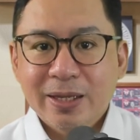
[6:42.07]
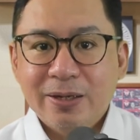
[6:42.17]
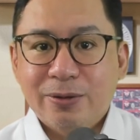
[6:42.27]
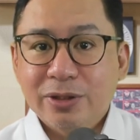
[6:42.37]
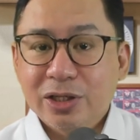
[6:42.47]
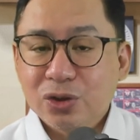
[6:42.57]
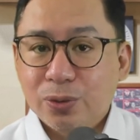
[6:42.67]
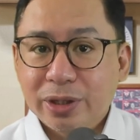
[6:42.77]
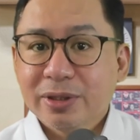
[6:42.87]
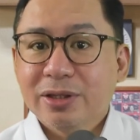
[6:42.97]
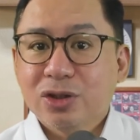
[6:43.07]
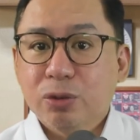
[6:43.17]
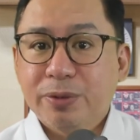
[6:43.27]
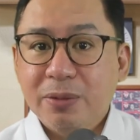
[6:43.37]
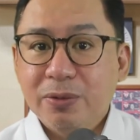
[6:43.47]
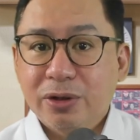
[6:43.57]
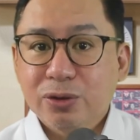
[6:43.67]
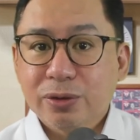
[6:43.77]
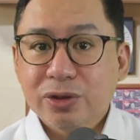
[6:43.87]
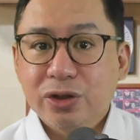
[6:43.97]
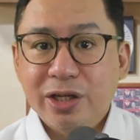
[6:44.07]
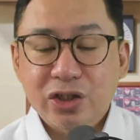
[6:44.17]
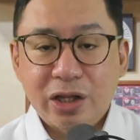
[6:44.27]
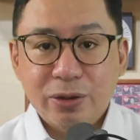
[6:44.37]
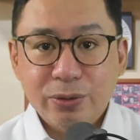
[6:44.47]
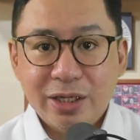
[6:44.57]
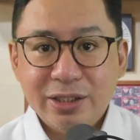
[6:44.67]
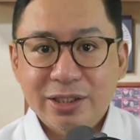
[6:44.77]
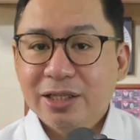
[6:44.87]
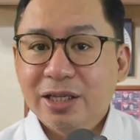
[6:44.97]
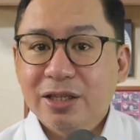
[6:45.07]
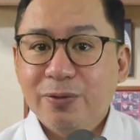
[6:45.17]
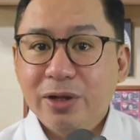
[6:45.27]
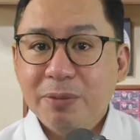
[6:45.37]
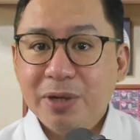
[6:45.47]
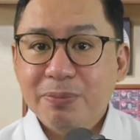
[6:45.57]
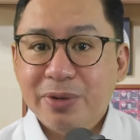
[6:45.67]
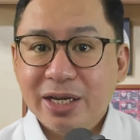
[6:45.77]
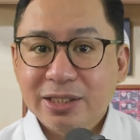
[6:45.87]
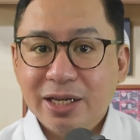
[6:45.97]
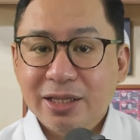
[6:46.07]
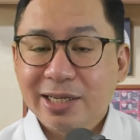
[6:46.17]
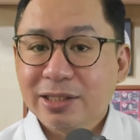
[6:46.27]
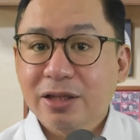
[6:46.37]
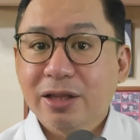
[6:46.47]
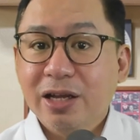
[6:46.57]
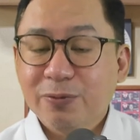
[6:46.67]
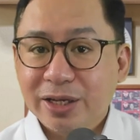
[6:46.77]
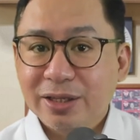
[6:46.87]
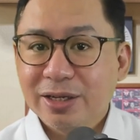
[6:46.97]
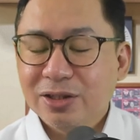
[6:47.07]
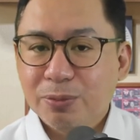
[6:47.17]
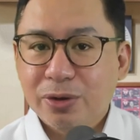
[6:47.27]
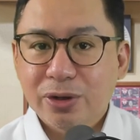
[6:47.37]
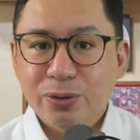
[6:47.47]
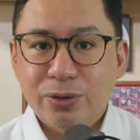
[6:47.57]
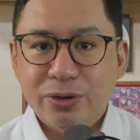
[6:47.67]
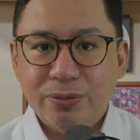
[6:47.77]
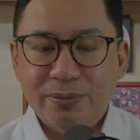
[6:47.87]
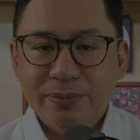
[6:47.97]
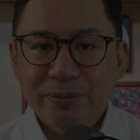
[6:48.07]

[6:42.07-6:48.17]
On this score, the Supreme Court took judicial notice that the Philippine president has not lifted the moratorium.